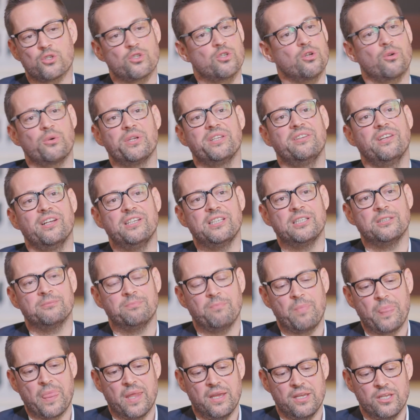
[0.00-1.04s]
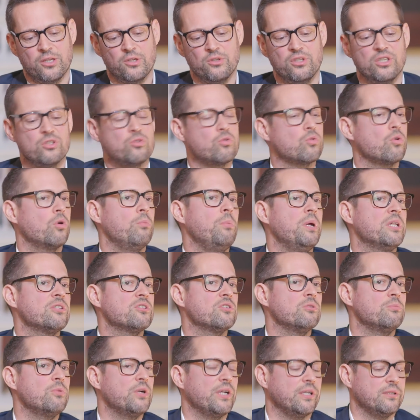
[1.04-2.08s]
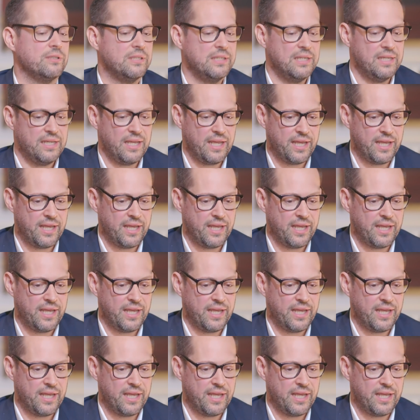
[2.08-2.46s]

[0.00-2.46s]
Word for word: a storytelling. -hmm. You need to romance the brand.